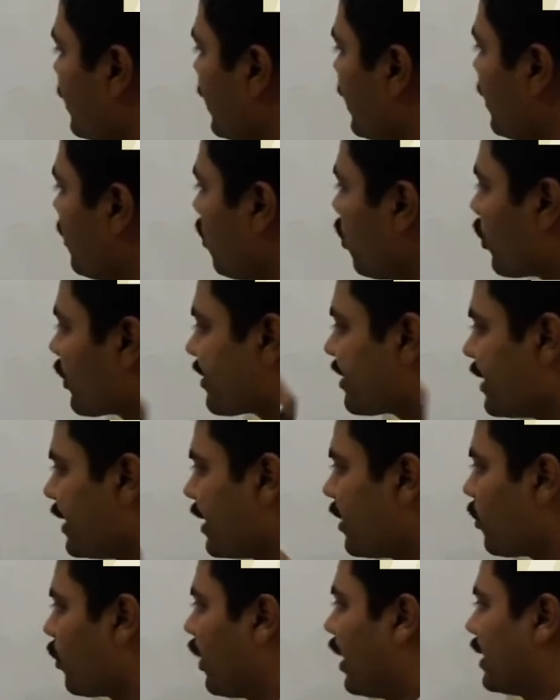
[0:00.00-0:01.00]
then
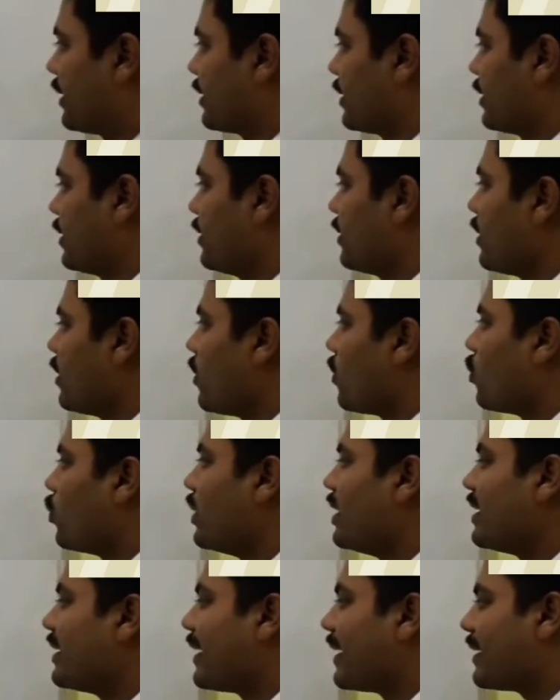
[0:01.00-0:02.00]
oceanic water
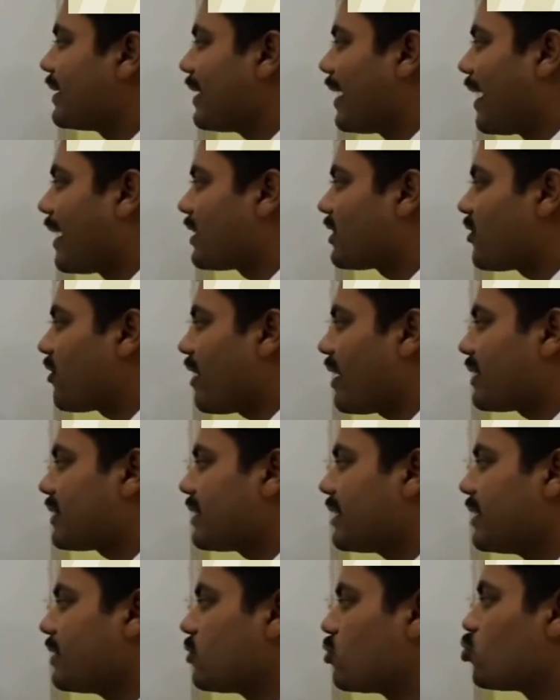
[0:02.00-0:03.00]
will get
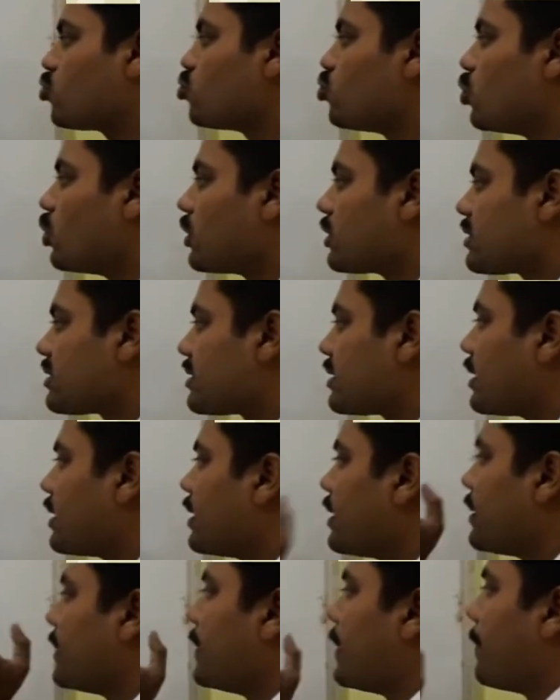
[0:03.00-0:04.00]
attracted towards
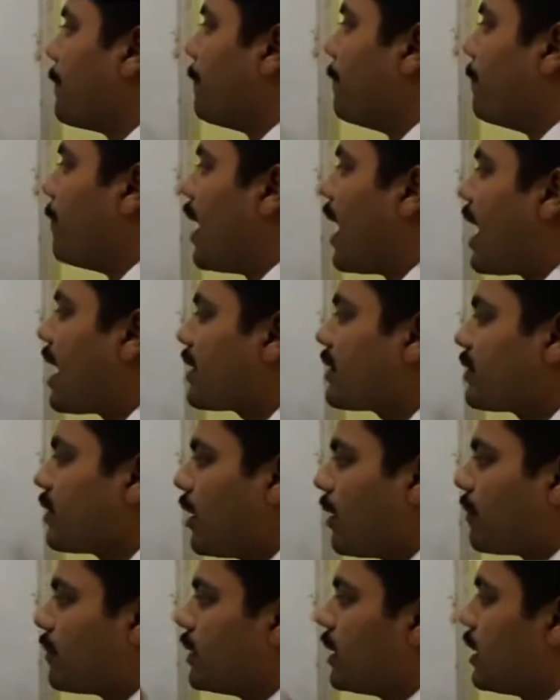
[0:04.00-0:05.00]
the mass of